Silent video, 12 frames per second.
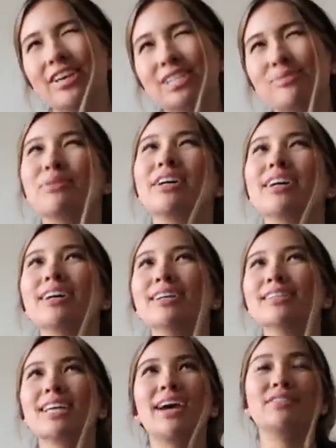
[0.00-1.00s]
this
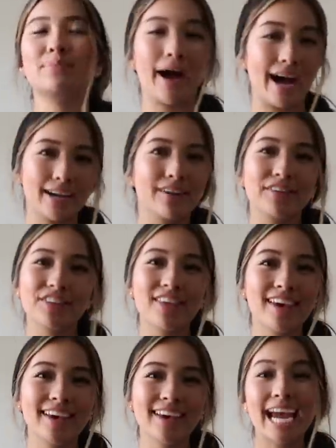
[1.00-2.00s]
because I have to pack
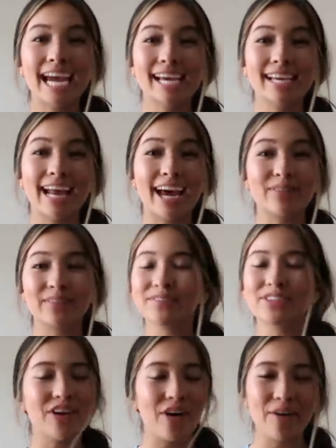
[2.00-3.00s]
everything and I don't
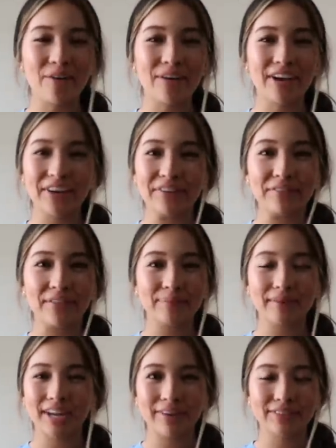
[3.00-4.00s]
even know if I'm
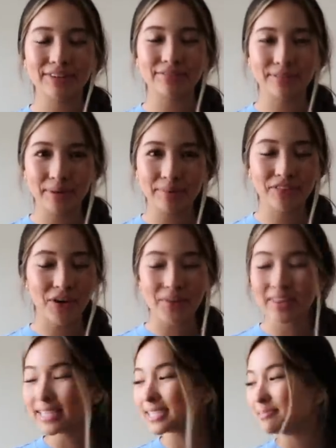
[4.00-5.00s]
gonna have enough room for all
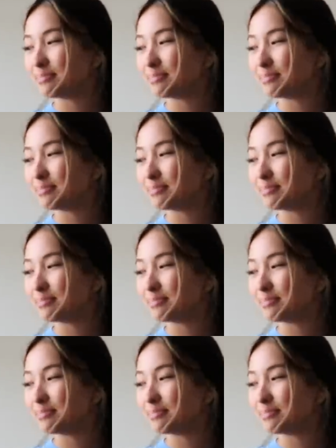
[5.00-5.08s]
this,